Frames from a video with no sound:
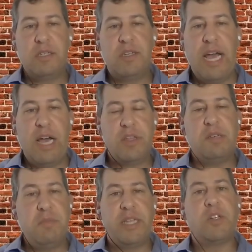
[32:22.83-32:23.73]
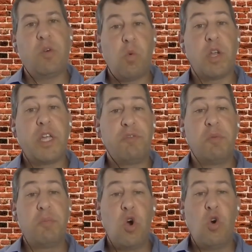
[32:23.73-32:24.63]
Now that many are working
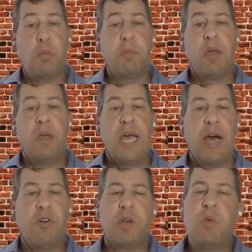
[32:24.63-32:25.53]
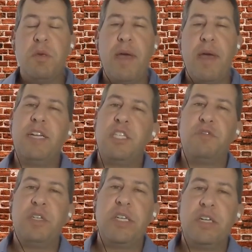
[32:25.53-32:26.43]
from home, how can we
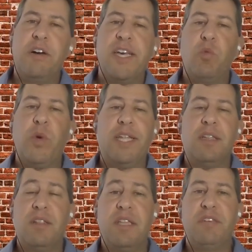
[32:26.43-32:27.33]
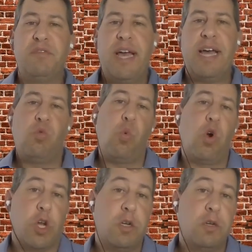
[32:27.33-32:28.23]
manage feeling like we live at
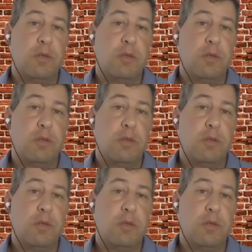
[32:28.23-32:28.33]
work?